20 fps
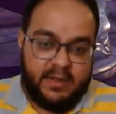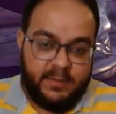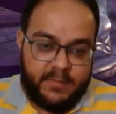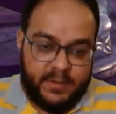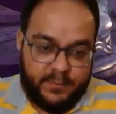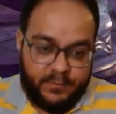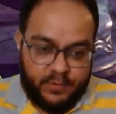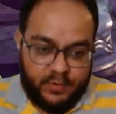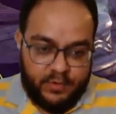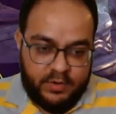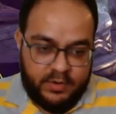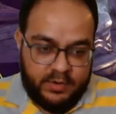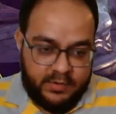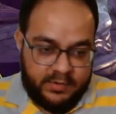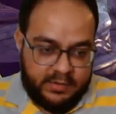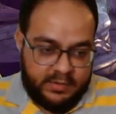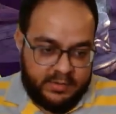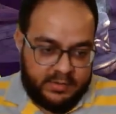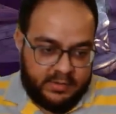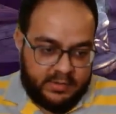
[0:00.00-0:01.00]
bit more.
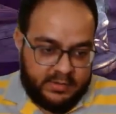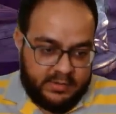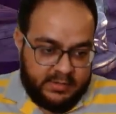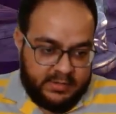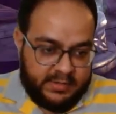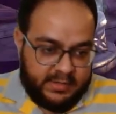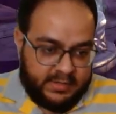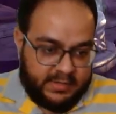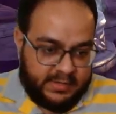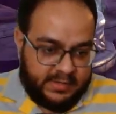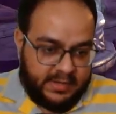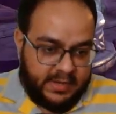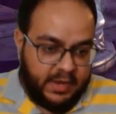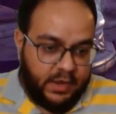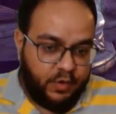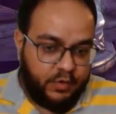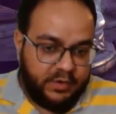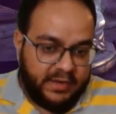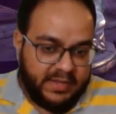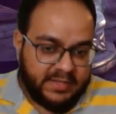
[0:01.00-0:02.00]

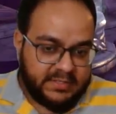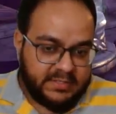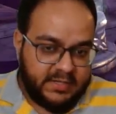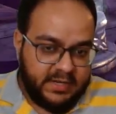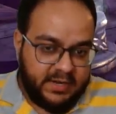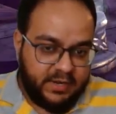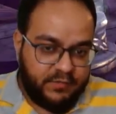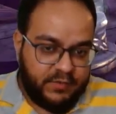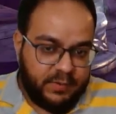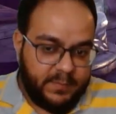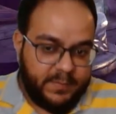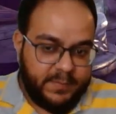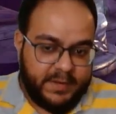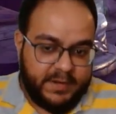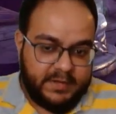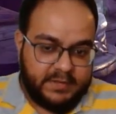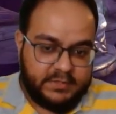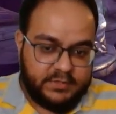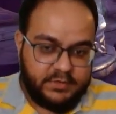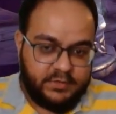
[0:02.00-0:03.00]
Now next turn it will be
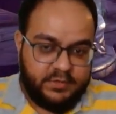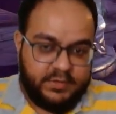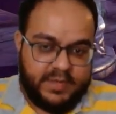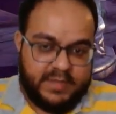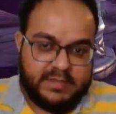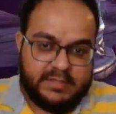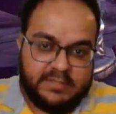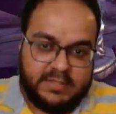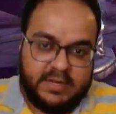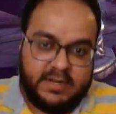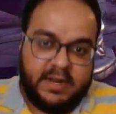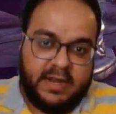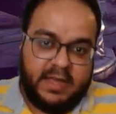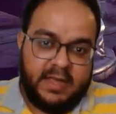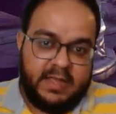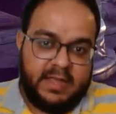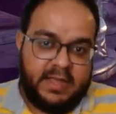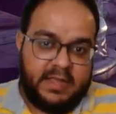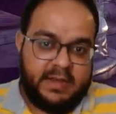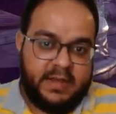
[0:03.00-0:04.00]
back. So next turn
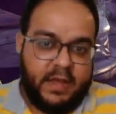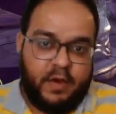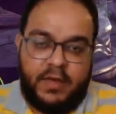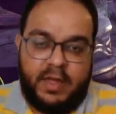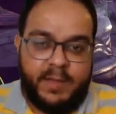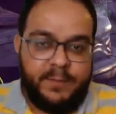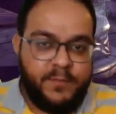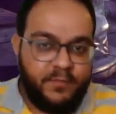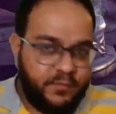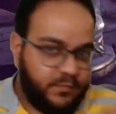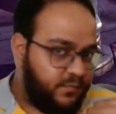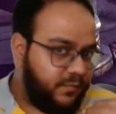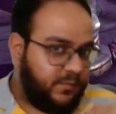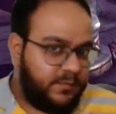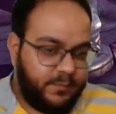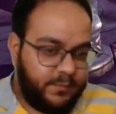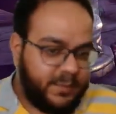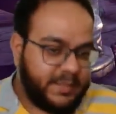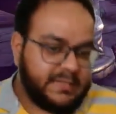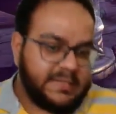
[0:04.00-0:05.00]
I'm
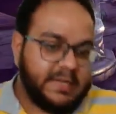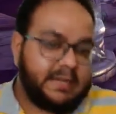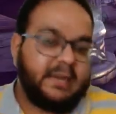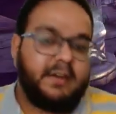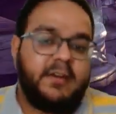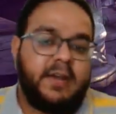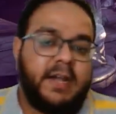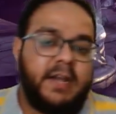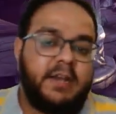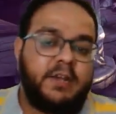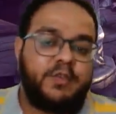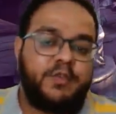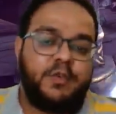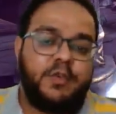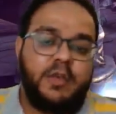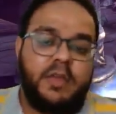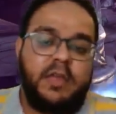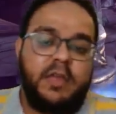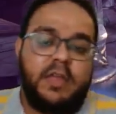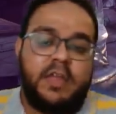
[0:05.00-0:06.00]
basically ready to
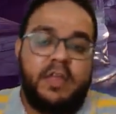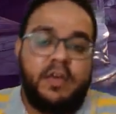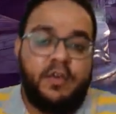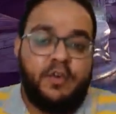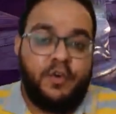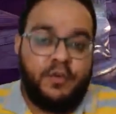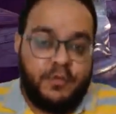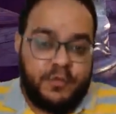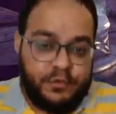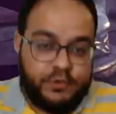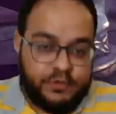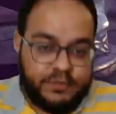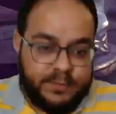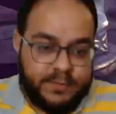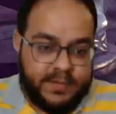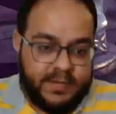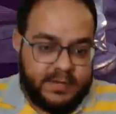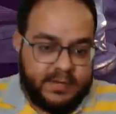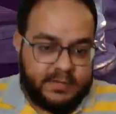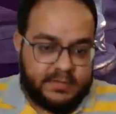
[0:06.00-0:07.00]
go for those
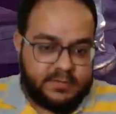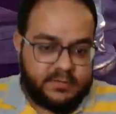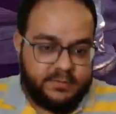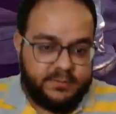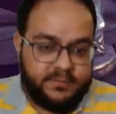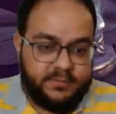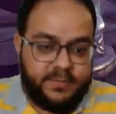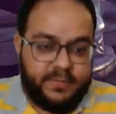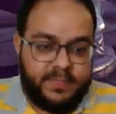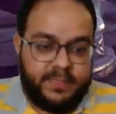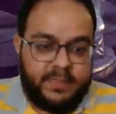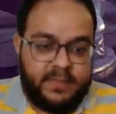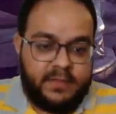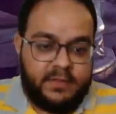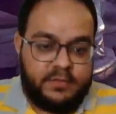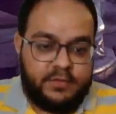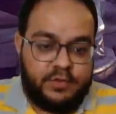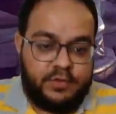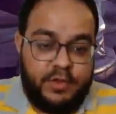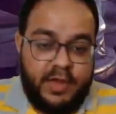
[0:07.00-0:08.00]
abilities.
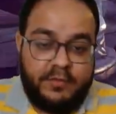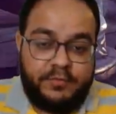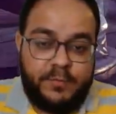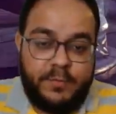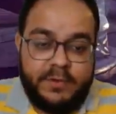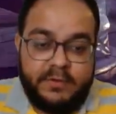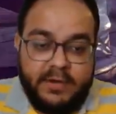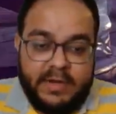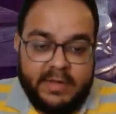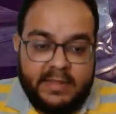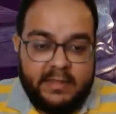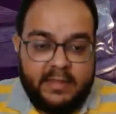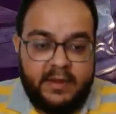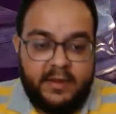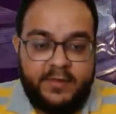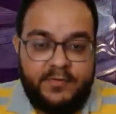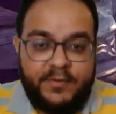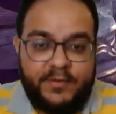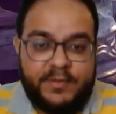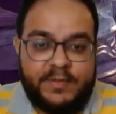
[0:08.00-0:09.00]
So you have to be really
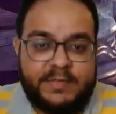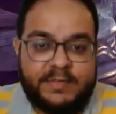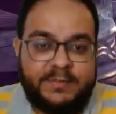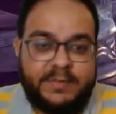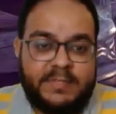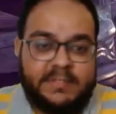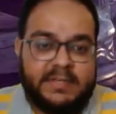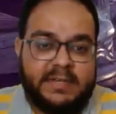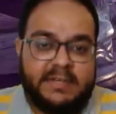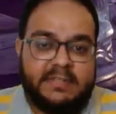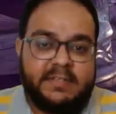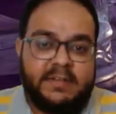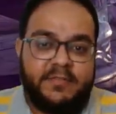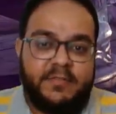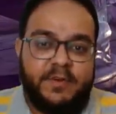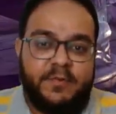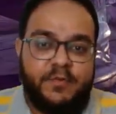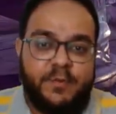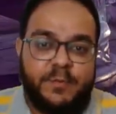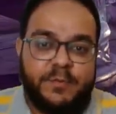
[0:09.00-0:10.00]
careful. This is basically
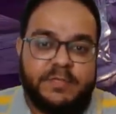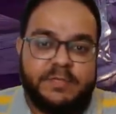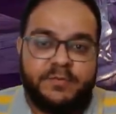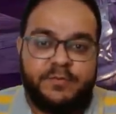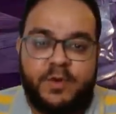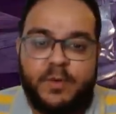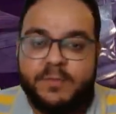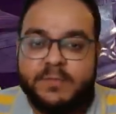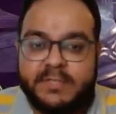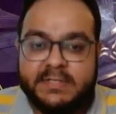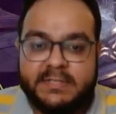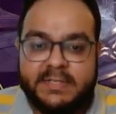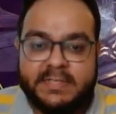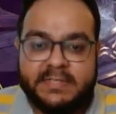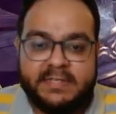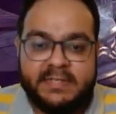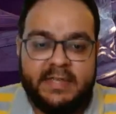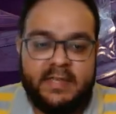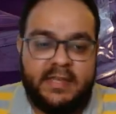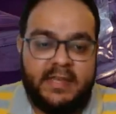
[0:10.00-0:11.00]
suffering from
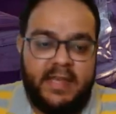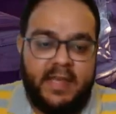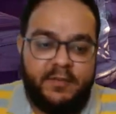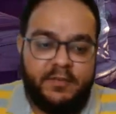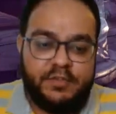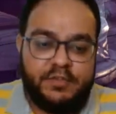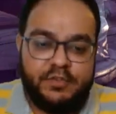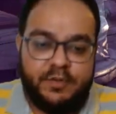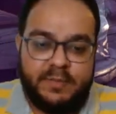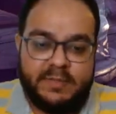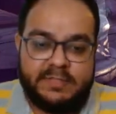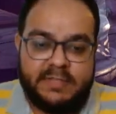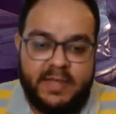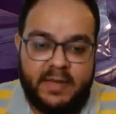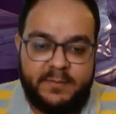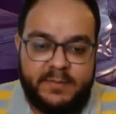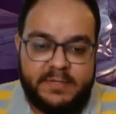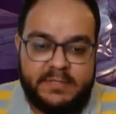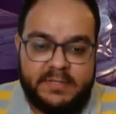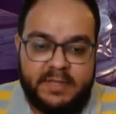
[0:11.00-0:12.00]
success, having so much
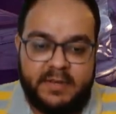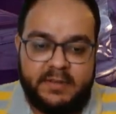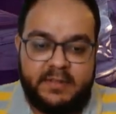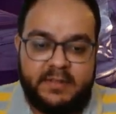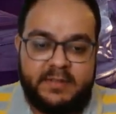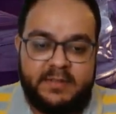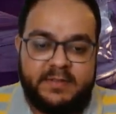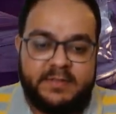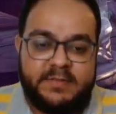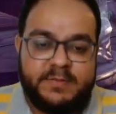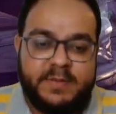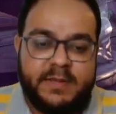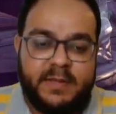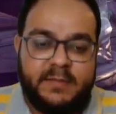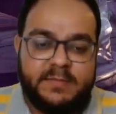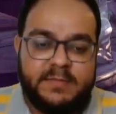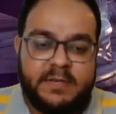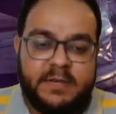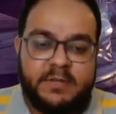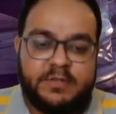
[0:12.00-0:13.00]
damage that this
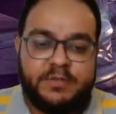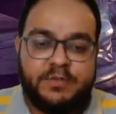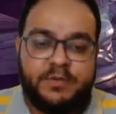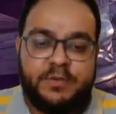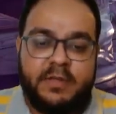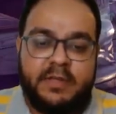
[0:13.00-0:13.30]
becomes an issue.